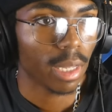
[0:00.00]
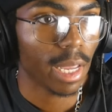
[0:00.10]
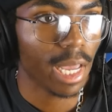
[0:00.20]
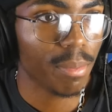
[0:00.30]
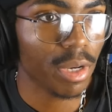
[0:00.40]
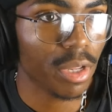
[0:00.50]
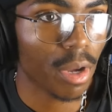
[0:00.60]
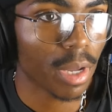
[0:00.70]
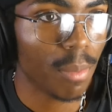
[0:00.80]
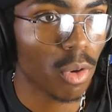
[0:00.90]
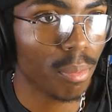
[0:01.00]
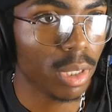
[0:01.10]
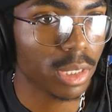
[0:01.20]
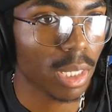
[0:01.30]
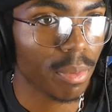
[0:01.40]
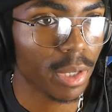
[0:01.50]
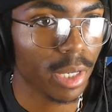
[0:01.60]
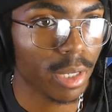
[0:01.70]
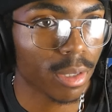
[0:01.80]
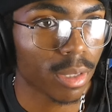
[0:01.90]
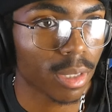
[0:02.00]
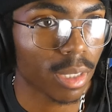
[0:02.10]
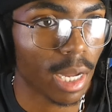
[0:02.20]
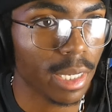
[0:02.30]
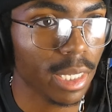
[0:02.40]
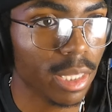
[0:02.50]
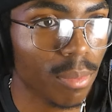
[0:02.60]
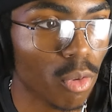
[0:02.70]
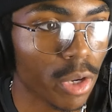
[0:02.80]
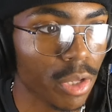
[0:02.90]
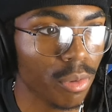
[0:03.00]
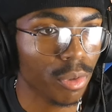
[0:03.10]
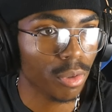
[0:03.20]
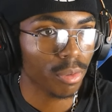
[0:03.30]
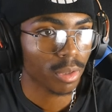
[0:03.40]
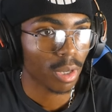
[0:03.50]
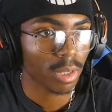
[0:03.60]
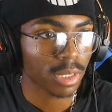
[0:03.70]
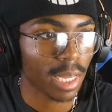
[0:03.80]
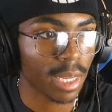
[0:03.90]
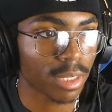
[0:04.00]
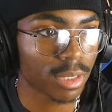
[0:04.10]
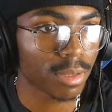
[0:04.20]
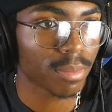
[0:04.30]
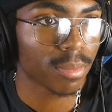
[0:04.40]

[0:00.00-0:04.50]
Admin, do y'all got more bullets up in here? I need them more than you do. Dog tags.